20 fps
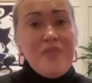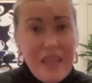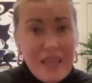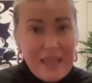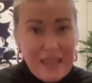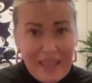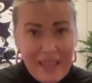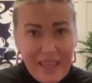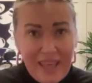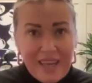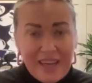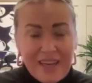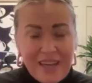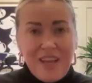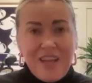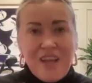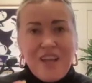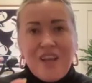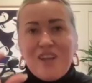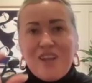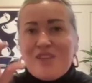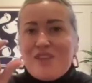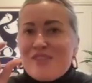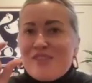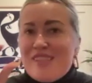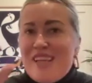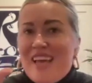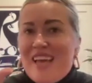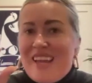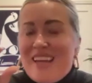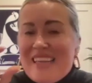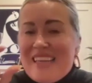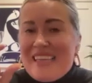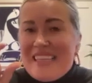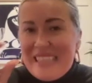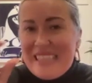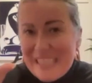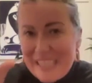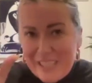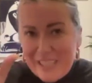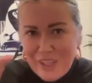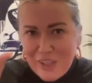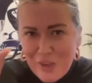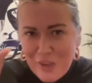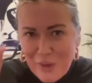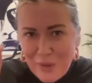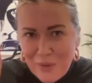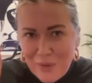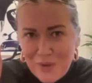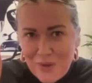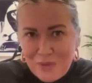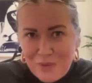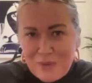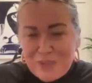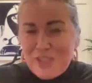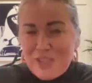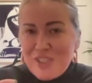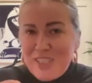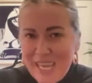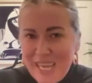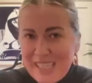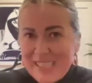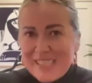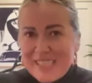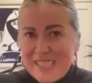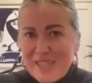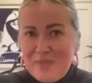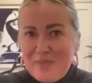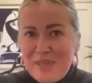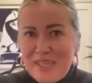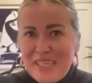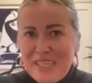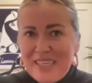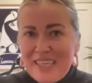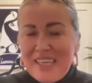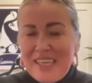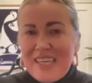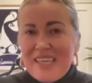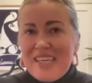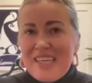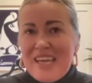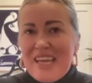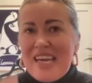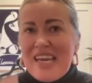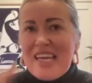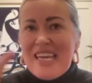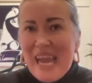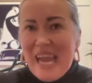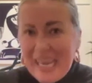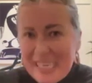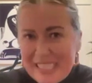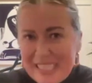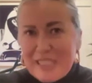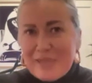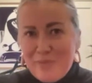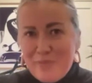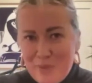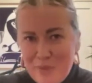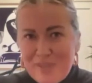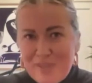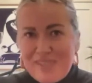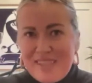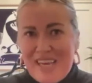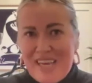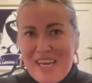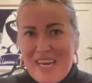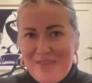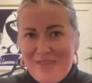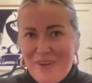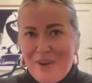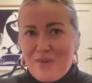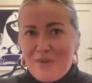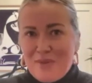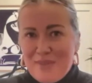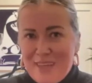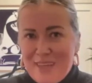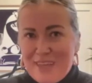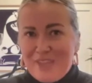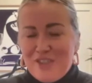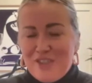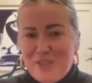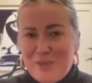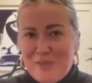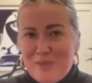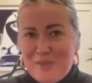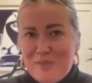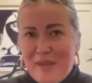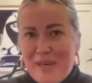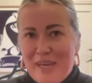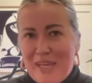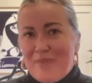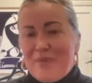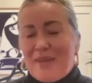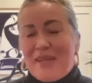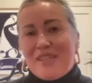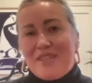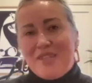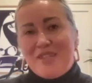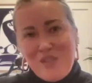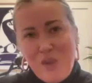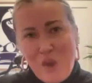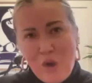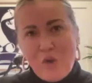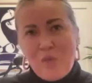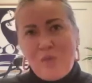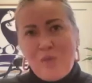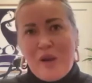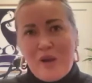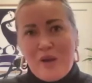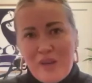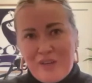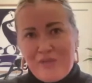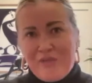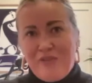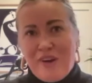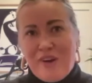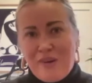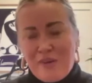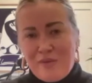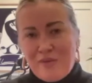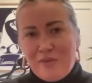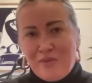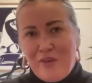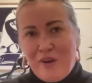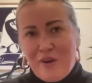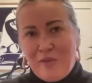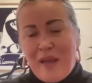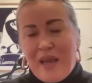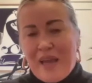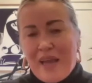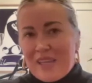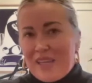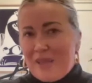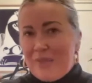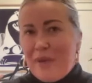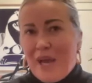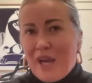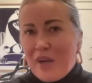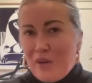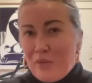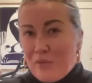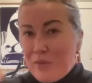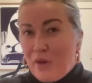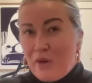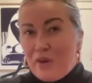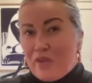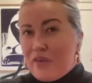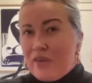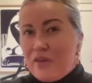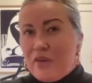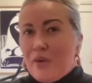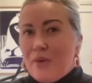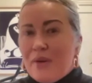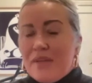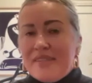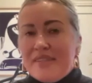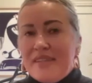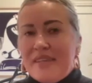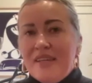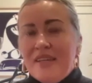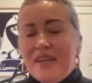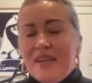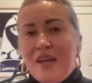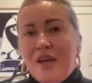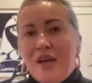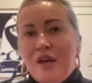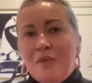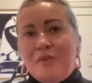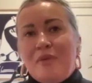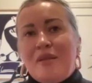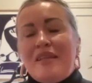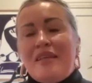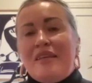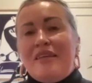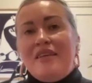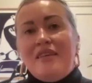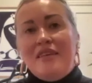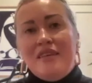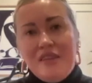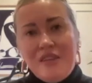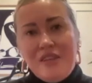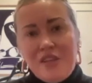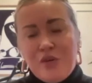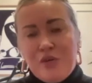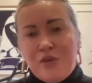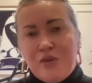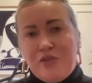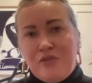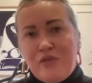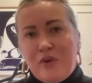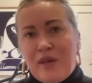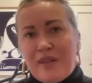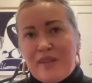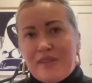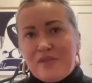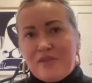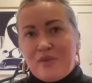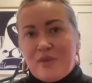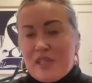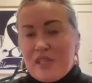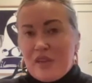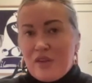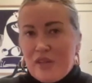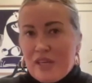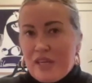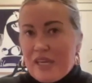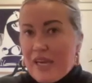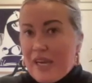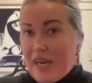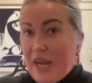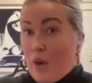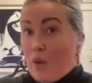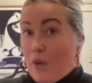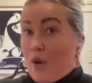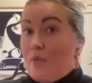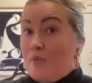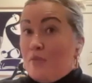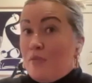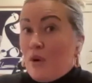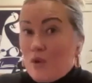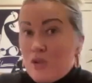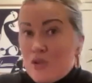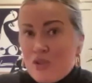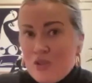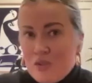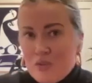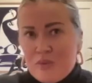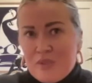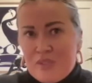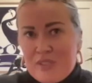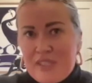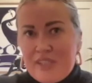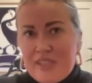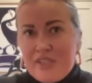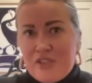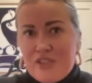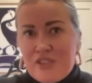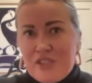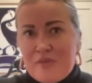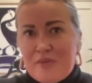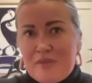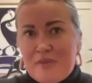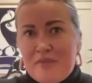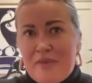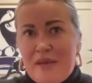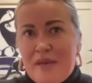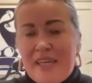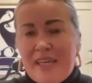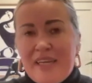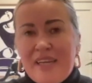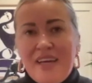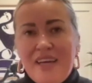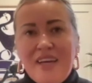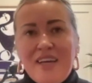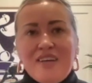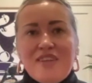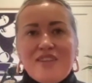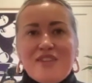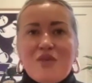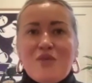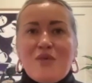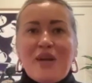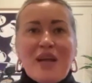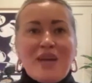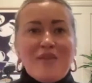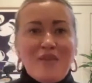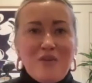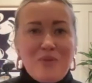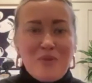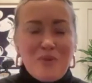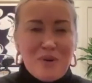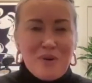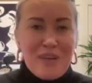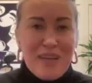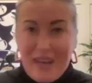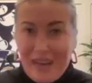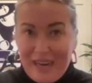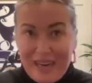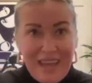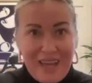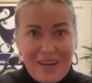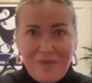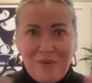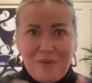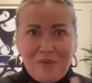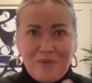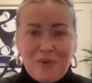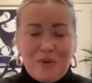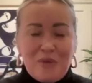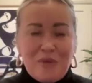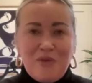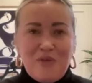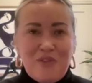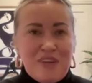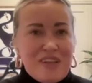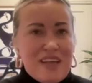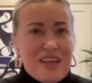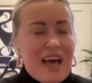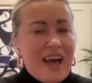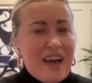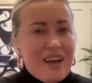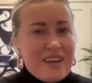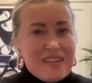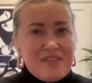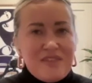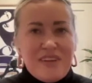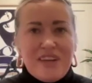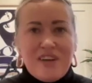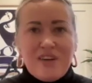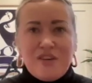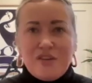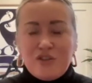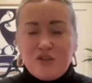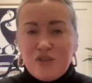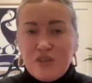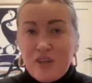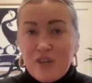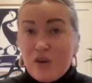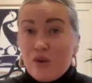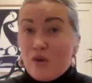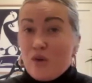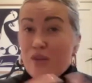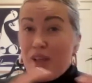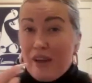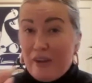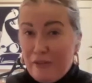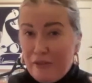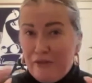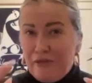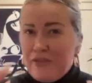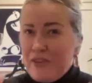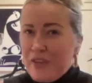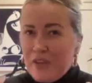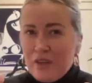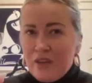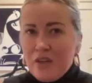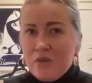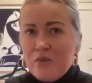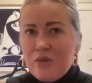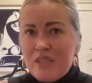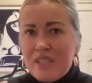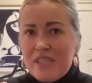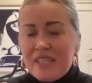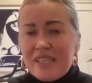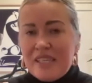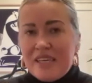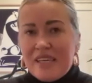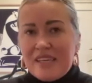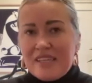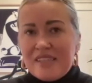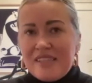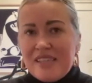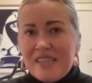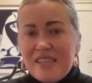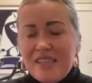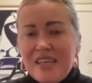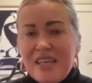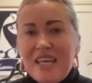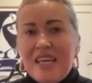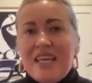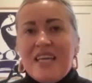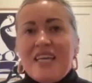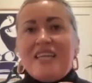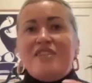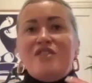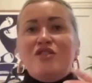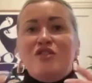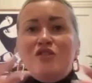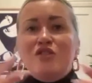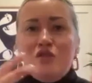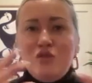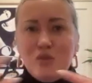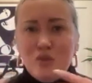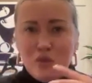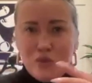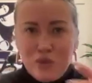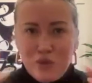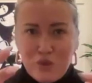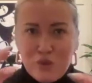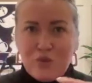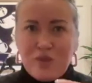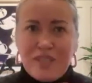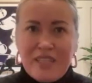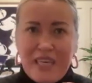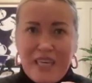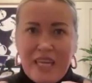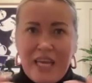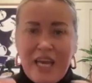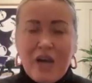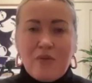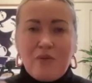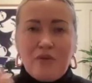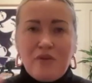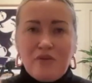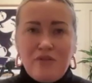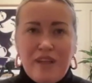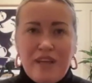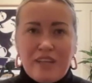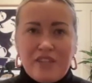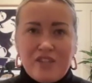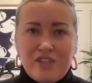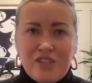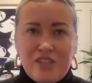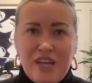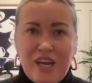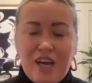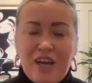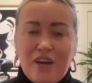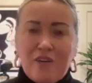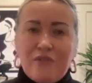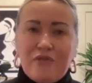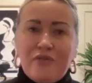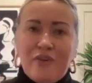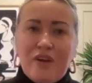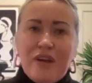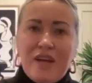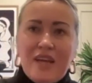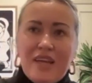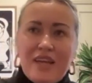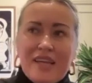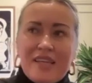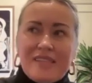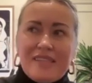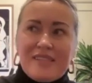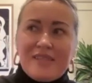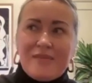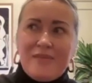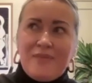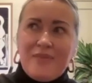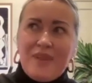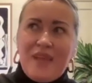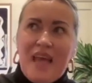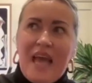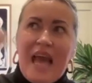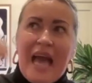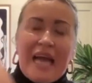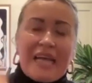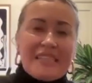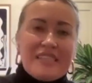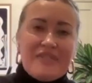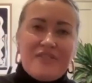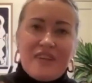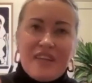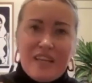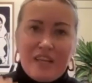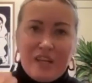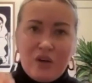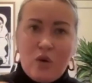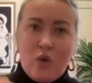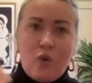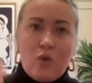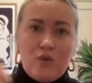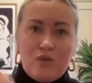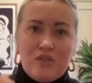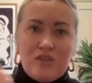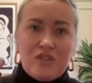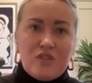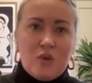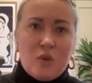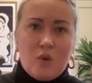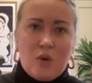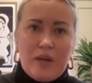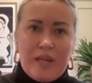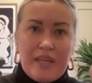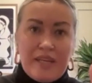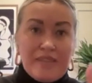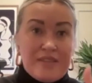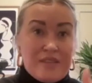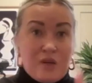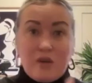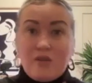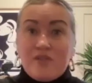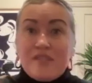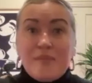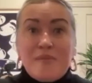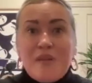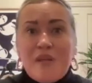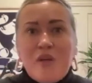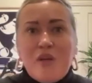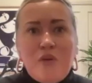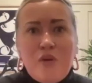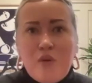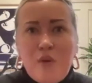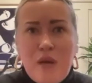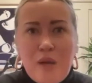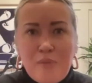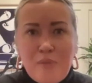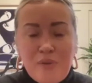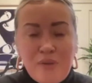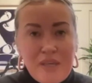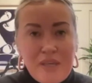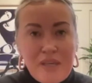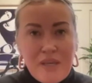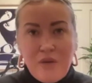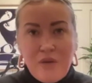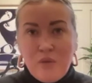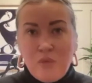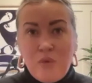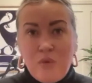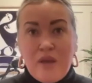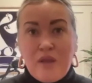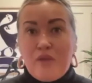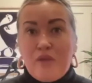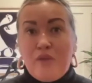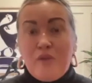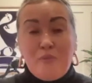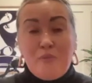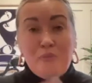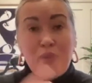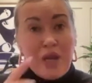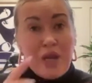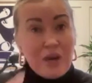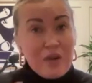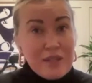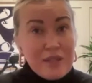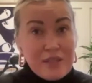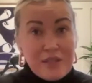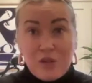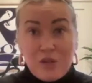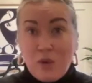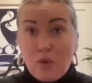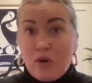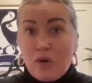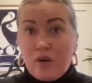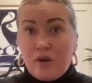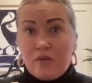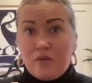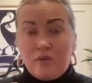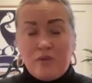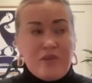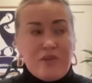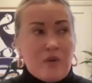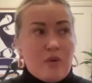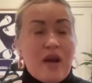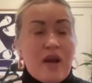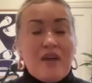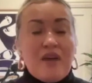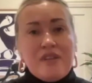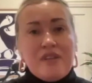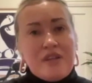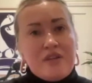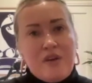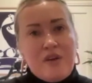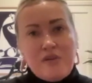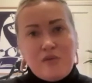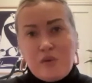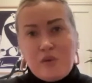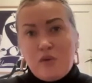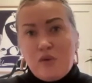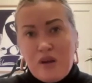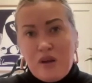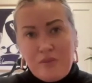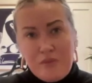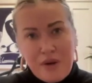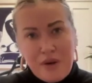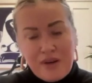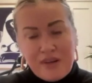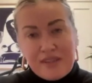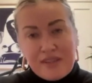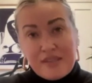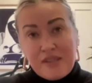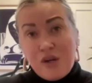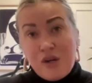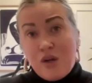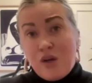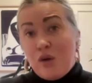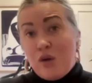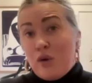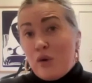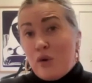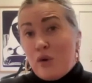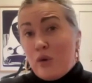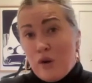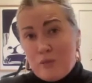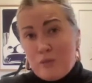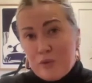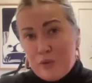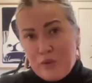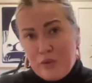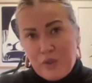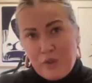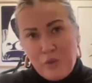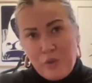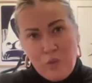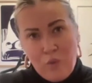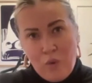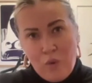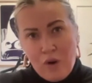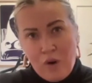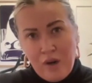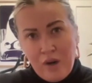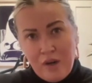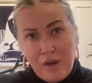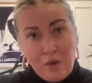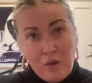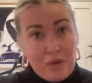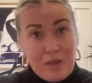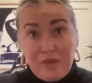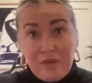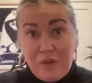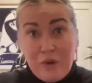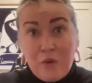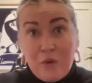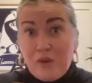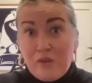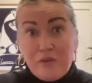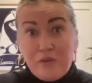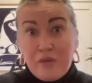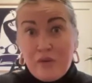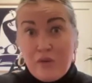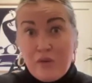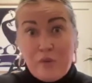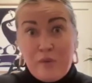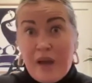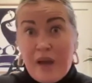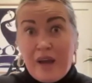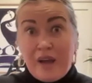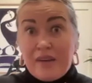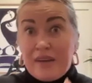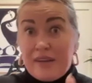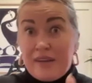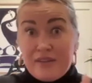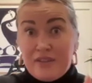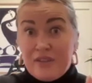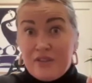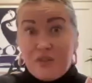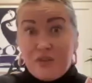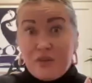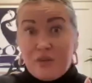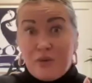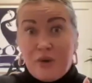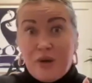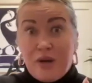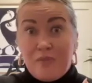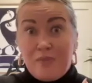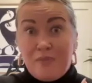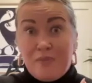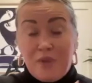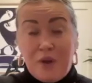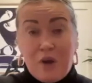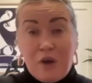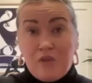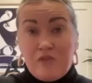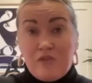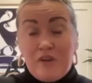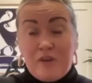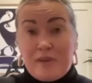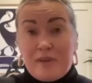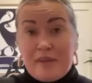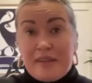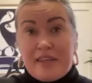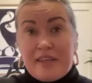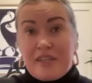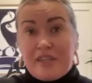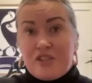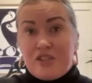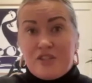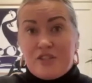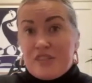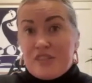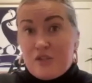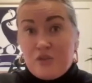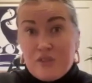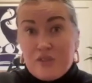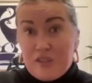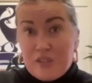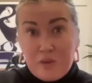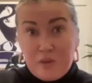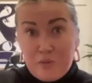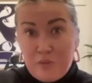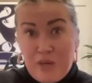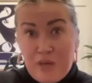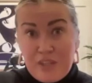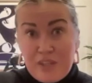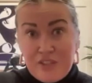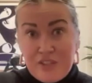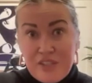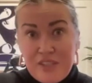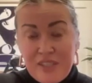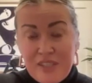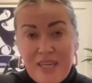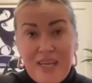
And then there's that EQ, which tends to be 90% of our relationship to money, but it's so buried far, far back in the background, we don't even notice it. But the EQ of wealth is really looking at our emotional relationship to money. So whenever again, when we feel activated or triggered or that fear really kicks in, it's usually a reflection of it's activating an old story. So if somebody grew up with parents or if they were heavily involved with grandparents who grew up during the war or even going further back into our family lineages like during the depression,